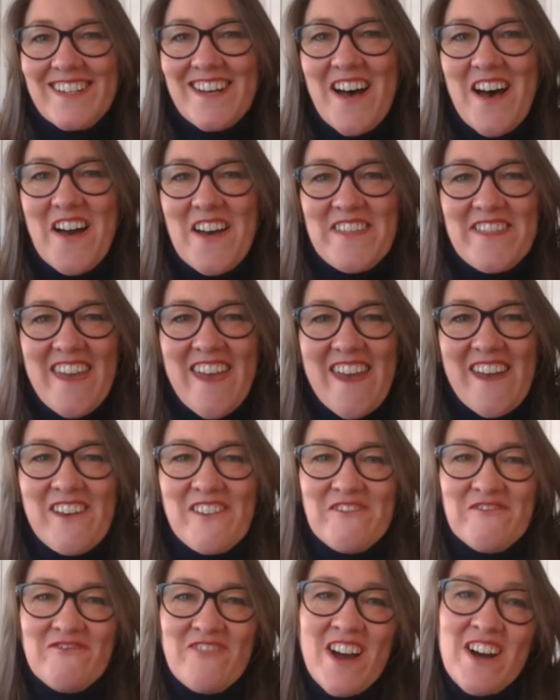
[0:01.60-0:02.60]
Hi
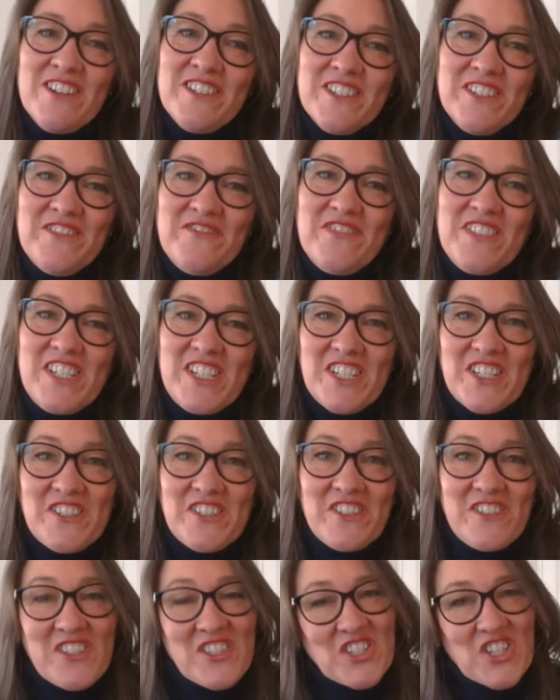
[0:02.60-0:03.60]
there, welcome
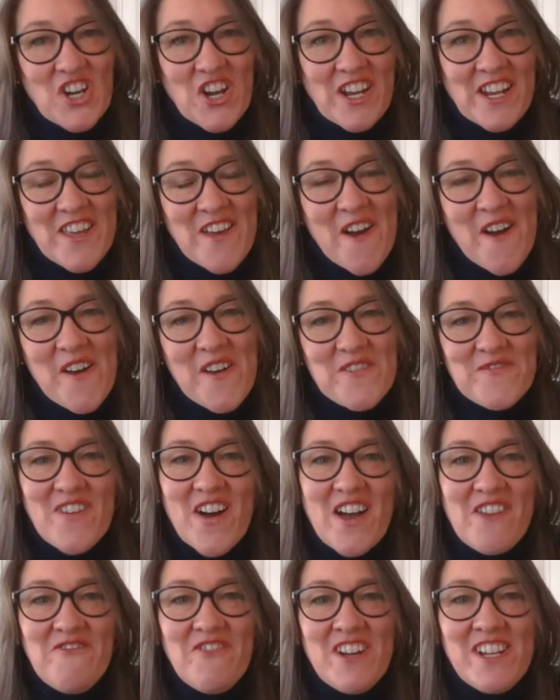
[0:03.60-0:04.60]
to Journey Home.
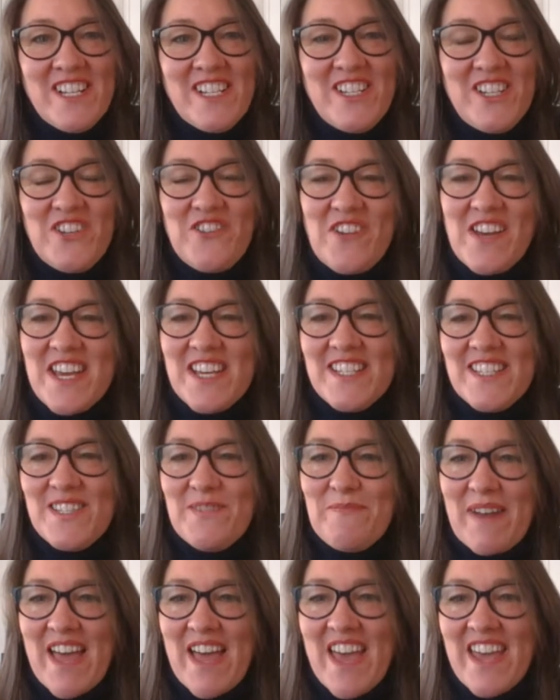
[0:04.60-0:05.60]
I wanted to
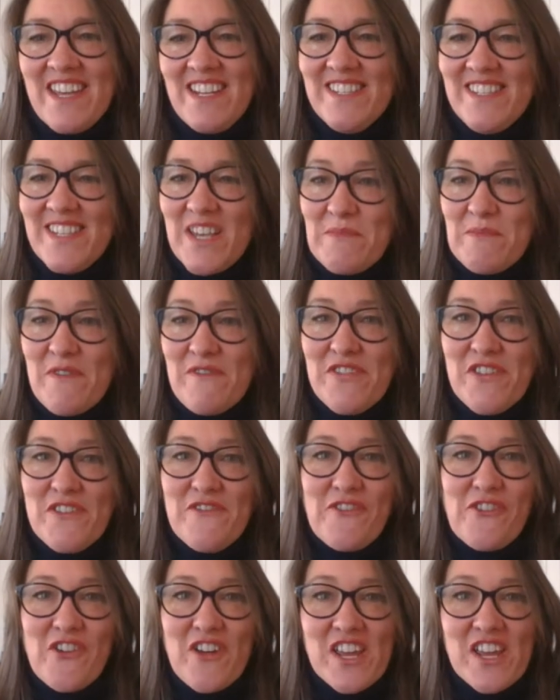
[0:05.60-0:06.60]
explain some of the
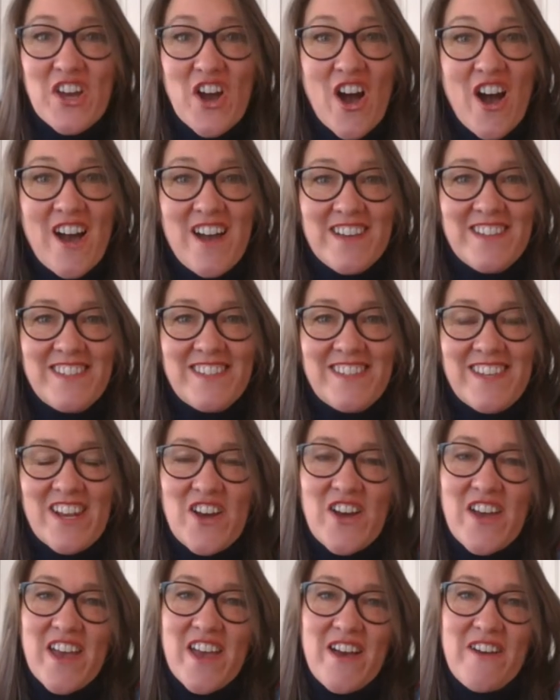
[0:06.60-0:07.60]
free guides that
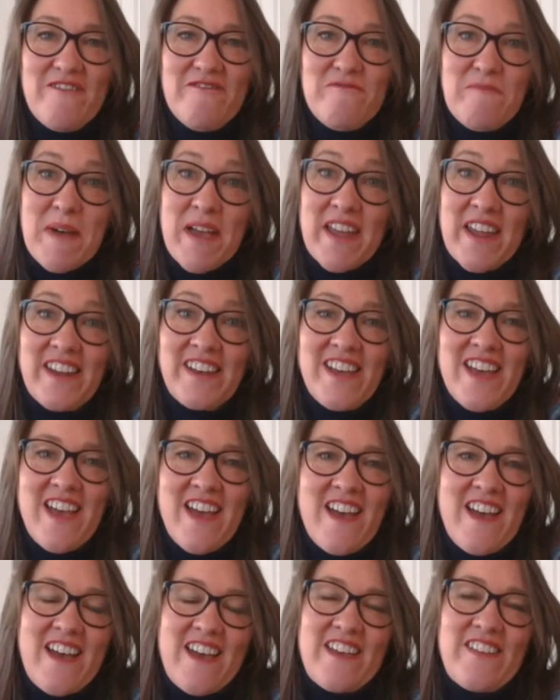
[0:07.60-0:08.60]
I have made,
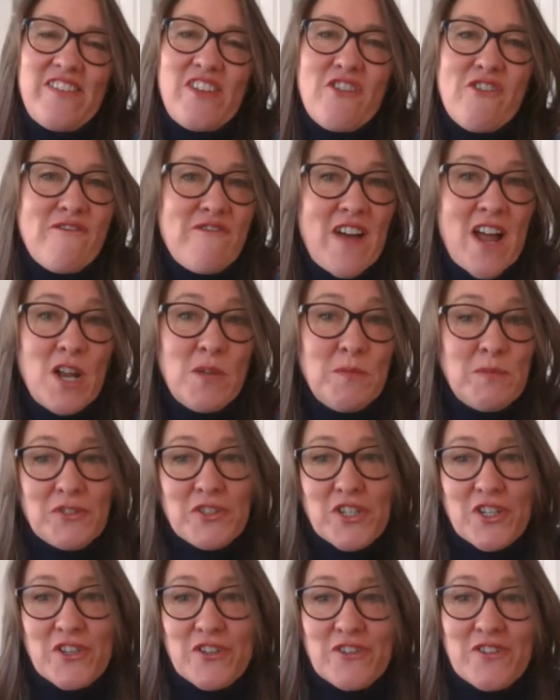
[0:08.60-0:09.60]
and they're available
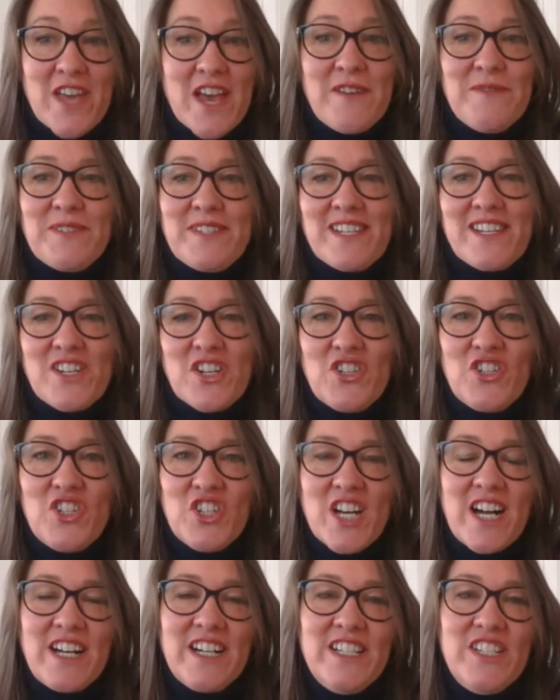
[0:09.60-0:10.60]
to you, yes, at no
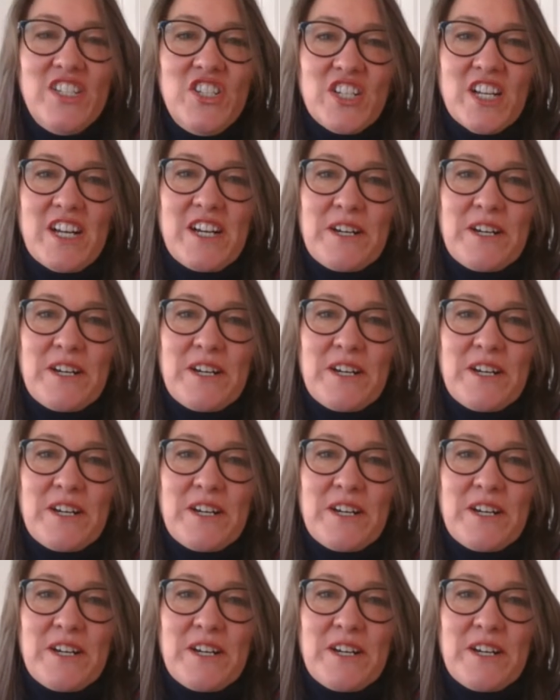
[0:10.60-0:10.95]
charge.